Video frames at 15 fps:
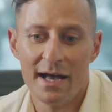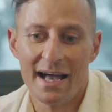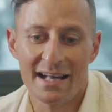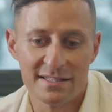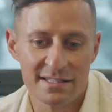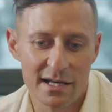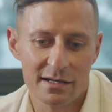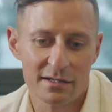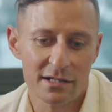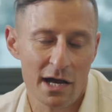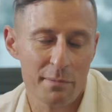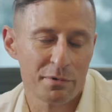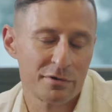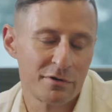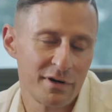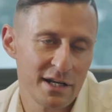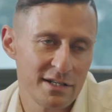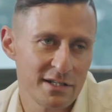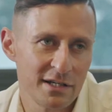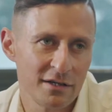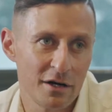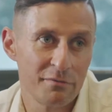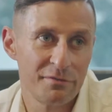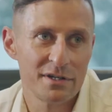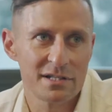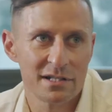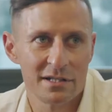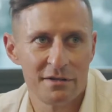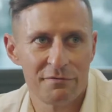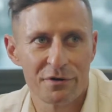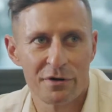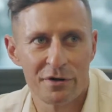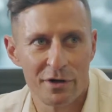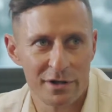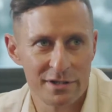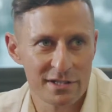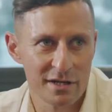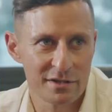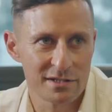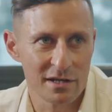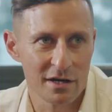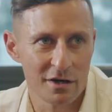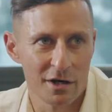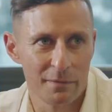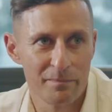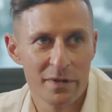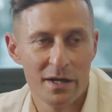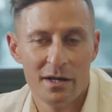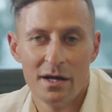And second, capital raising. Obviously, if you're an early stage startup,